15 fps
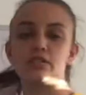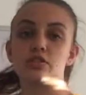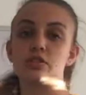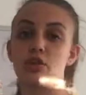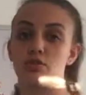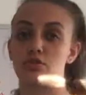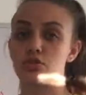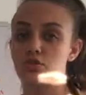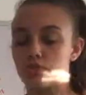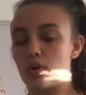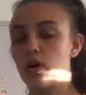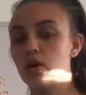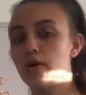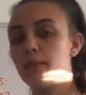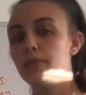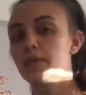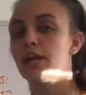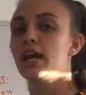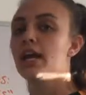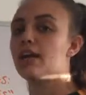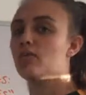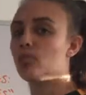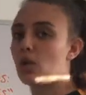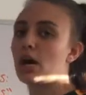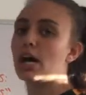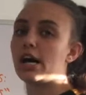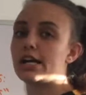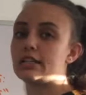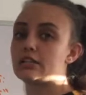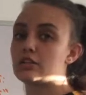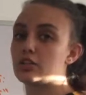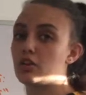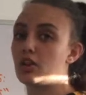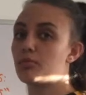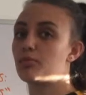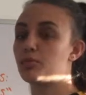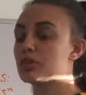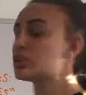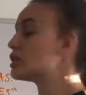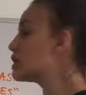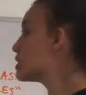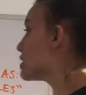it so strong and why is it not brittle